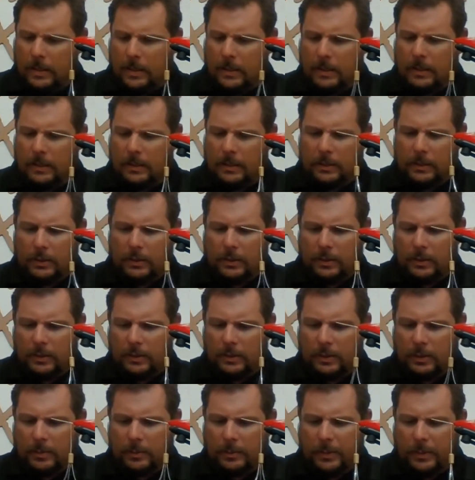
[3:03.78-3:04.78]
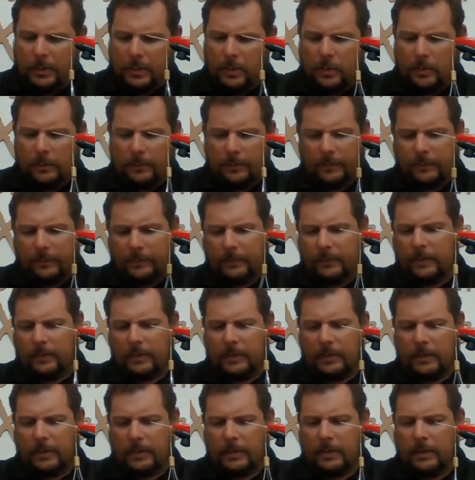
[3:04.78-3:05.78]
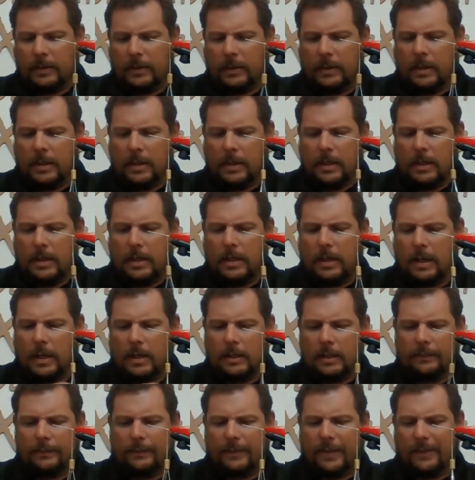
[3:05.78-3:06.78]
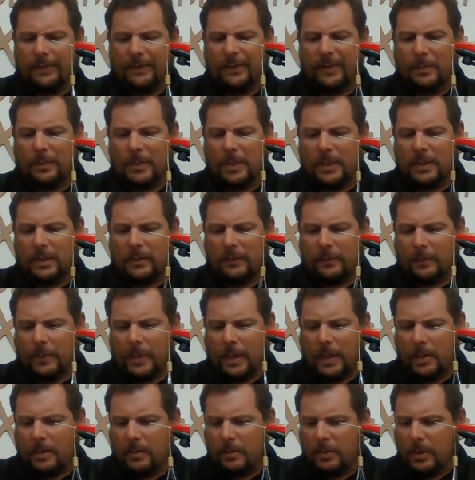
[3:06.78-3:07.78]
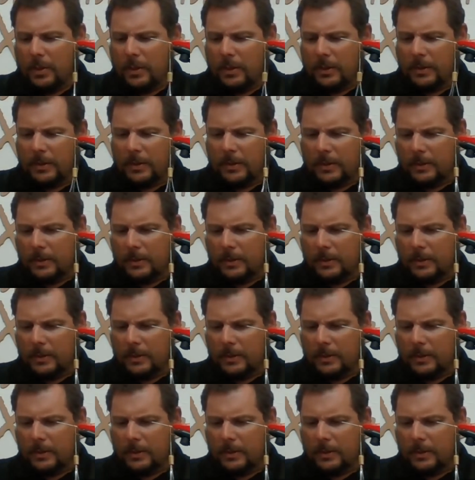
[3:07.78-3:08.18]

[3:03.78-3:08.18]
and start stripping off nice fluffy bits of marabou.